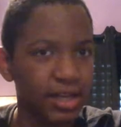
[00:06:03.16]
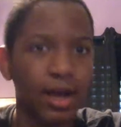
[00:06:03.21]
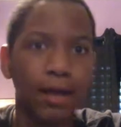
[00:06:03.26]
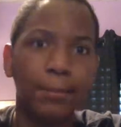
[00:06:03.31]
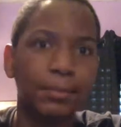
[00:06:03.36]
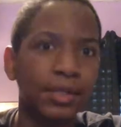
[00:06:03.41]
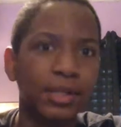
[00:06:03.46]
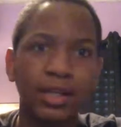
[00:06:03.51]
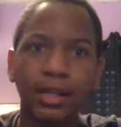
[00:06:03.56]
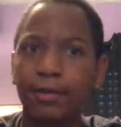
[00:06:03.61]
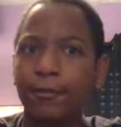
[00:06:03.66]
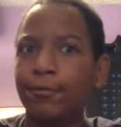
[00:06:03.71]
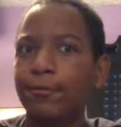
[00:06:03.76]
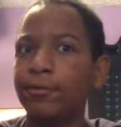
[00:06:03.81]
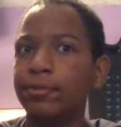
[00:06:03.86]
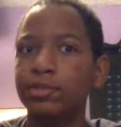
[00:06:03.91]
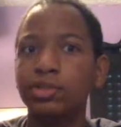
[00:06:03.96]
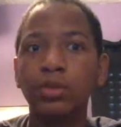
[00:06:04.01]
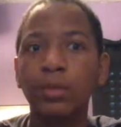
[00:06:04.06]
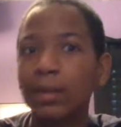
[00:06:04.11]
I believe,
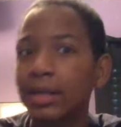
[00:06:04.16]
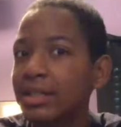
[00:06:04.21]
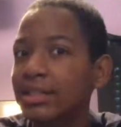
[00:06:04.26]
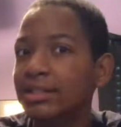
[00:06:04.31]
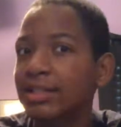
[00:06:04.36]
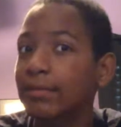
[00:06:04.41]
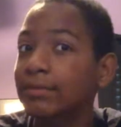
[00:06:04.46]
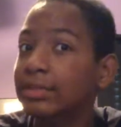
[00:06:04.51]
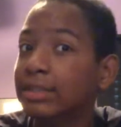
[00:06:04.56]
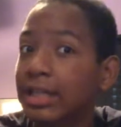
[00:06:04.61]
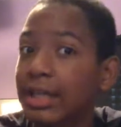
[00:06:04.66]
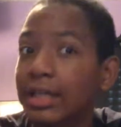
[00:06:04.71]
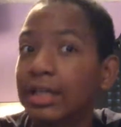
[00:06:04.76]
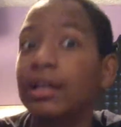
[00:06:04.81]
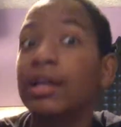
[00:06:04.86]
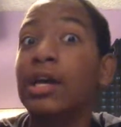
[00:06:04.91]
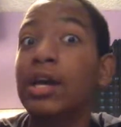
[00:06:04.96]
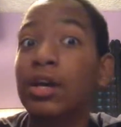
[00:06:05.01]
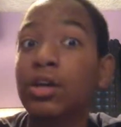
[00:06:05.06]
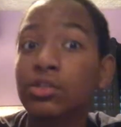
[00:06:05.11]
from 2017.
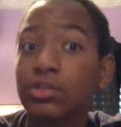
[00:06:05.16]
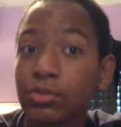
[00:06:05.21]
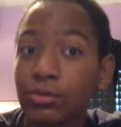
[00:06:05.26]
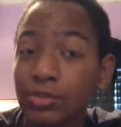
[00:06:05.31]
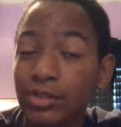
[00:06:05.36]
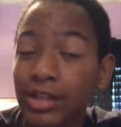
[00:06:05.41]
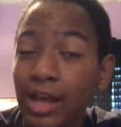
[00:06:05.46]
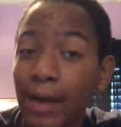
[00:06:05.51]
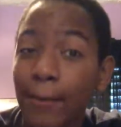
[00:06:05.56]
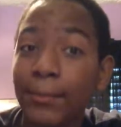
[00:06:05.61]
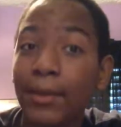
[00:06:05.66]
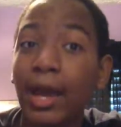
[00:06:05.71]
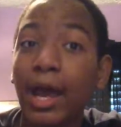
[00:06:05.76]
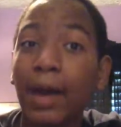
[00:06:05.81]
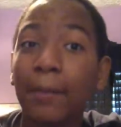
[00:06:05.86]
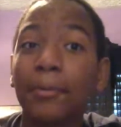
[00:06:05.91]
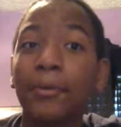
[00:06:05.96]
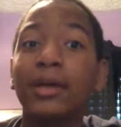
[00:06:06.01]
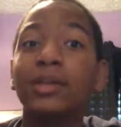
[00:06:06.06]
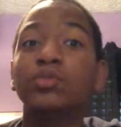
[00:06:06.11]
So I'm really happy
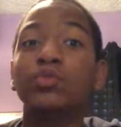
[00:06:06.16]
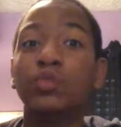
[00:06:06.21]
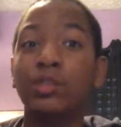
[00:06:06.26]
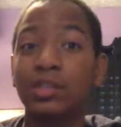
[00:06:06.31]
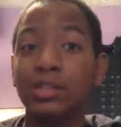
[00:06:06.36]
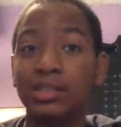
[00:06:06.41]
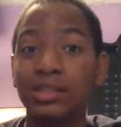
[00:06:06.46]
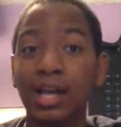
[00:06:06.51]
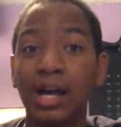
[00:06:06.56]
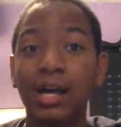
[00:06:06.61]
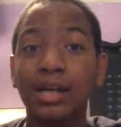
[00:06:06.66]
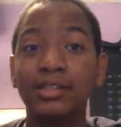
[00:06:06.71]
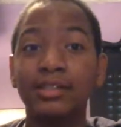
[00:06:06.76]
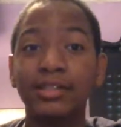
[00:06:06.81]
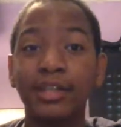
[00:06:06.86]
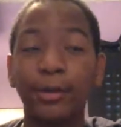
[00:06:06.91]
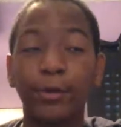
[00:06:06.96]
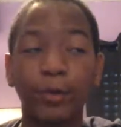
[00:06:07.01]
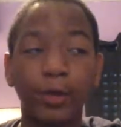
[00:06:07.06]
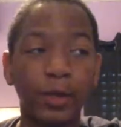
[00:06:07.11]
Apple has redesigned
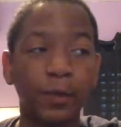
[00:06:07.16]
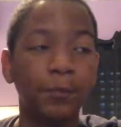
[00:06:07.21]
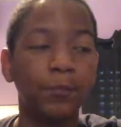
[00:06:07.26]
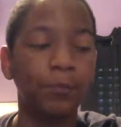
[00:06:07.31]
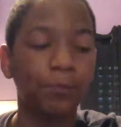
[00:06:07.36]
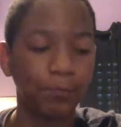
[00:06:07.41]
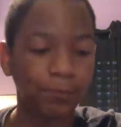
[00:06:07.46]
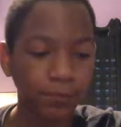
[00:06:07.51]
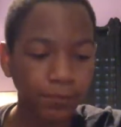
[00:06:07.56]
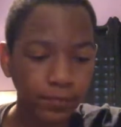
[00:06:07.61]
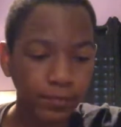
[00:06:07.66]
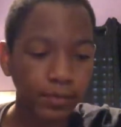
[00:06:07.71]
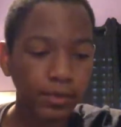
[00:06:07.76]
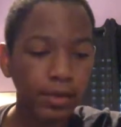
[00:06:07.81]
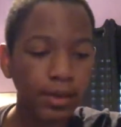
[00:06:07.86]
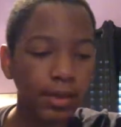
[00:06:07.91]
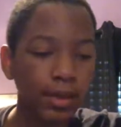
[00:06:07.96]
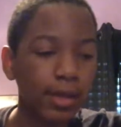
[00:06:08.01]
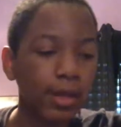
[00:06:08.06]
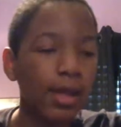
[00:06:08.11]
Siri.
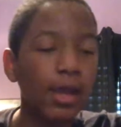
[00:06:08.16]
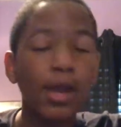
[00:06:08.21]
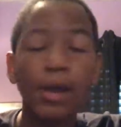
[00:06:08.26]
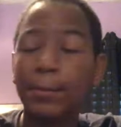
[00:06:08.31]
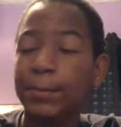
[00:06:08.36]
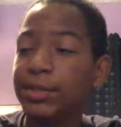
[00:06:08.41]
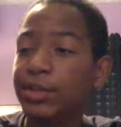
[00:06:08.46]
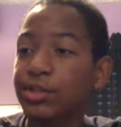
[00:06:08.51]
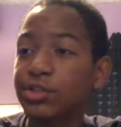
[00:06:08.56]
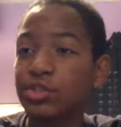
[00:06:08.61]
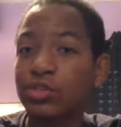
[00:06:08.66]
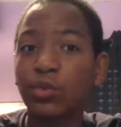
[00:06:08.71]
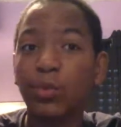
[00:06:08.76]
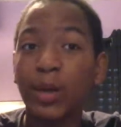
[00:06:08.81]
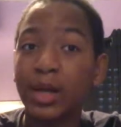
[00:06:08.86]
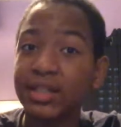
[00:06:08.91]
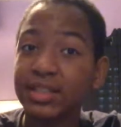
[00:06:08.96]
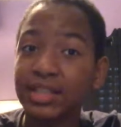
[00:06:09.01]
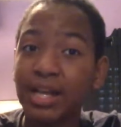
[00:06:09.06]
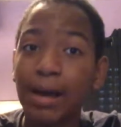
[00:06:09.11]
But there's
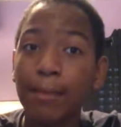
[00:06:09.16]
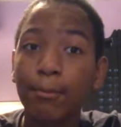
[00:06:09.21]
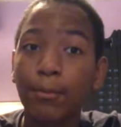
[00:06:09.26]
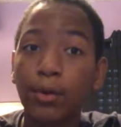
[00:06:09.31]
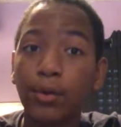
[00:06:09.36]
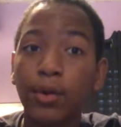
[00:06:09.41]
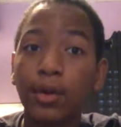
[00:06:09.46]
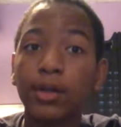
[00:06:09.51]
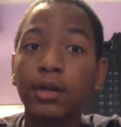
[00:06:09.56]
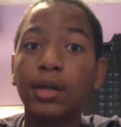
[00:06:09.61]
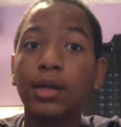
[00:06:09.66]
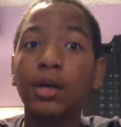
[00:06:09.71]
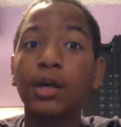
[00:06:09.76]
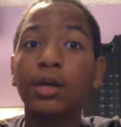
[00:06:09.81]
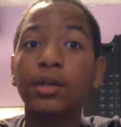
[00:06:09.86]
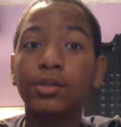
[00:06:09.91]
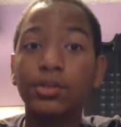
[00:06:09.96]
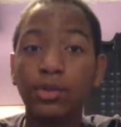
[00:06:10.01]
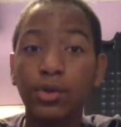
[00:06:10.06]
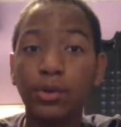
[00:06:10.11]
quite a lot more
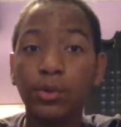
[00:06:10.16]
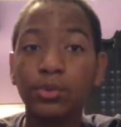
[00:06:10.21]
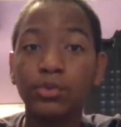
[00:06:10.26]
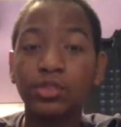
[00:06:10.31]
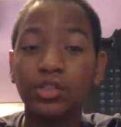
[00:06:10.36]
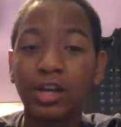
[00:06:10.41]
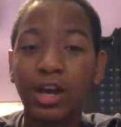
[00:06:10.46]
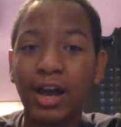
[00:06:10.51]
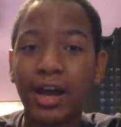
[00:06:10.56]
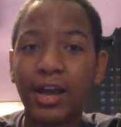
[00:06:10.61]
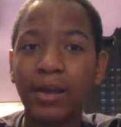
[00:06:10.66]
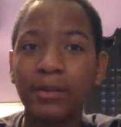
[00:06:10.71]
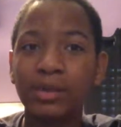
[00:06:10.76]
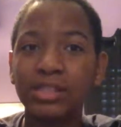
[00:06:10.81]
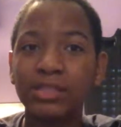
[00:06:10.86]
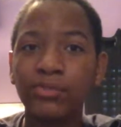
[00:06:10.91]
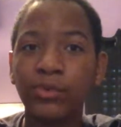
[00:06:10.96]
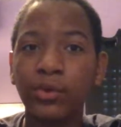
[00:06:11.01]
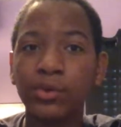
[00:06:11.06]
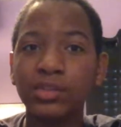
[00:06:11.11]
new to iOS
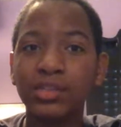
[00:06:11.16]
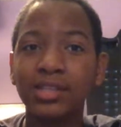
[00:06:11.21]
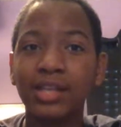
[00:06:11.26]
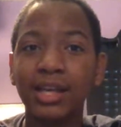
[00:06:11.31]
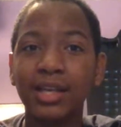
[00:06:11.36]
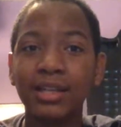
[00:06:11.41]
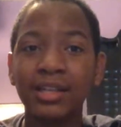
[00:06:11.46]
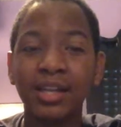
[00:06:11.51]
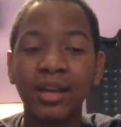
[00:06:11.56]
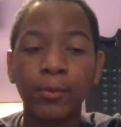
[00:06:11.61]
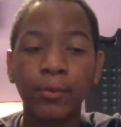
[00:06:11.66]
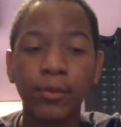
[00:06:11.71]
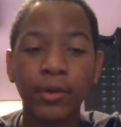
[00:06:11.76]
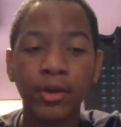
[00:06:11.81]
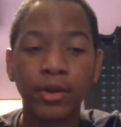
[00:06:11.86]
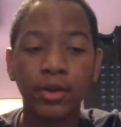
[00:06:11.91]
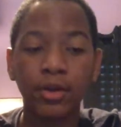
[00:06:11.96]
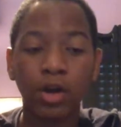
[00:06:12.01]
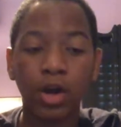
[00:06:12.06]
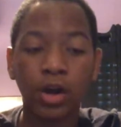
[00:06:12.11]
14 that
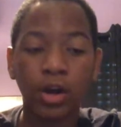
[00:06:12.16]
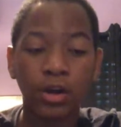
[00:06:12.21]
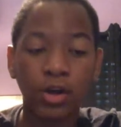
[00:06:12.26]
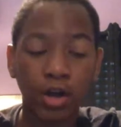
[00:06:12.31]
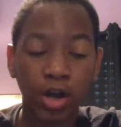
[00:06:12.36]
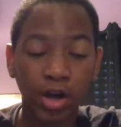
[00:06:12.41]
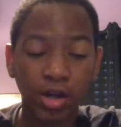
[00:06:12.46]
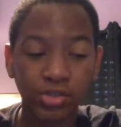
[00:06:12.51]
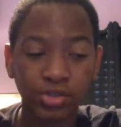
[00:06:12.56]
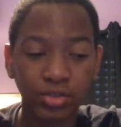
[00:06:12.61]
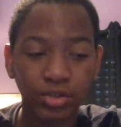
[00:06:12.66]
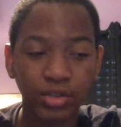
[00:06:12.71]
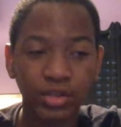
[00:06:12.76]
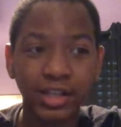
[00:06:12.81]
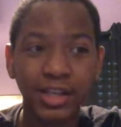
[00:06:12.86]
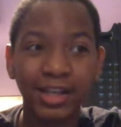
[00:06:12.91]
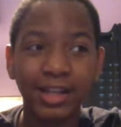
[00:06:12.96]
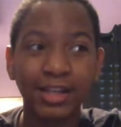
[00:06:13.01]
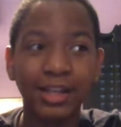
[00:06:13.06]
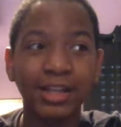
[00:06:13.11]
we're also going to
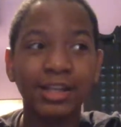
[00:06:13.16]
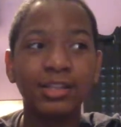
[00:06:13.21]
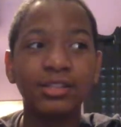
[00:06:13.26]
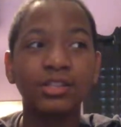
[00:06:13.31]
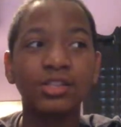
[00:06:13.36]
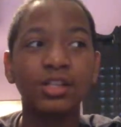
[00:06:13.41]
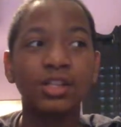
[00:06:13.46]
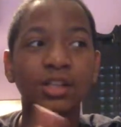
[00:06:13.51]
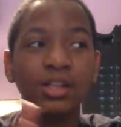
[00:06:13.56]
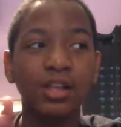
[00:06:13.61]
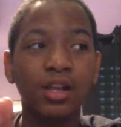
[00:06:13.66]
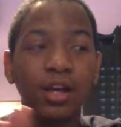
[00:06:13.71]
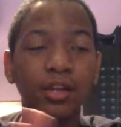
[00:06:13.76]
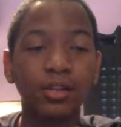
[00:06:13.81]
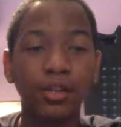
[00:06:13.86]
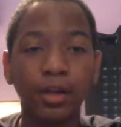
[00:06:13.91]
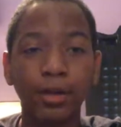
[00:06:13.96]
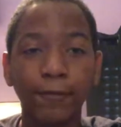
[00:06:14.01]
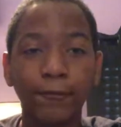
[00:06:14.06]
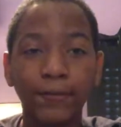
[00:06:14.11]
get into
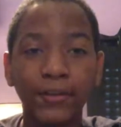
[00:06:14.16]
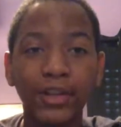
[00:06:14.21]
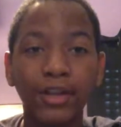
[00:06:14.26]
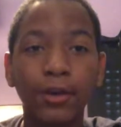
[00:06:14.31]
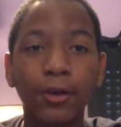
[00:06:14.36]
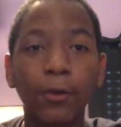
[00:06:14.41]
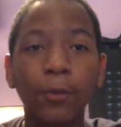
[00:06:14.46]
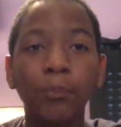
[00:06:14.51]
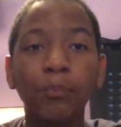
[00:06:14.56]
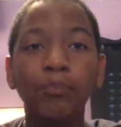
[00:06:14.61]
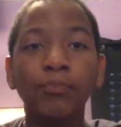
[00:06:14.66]
another video.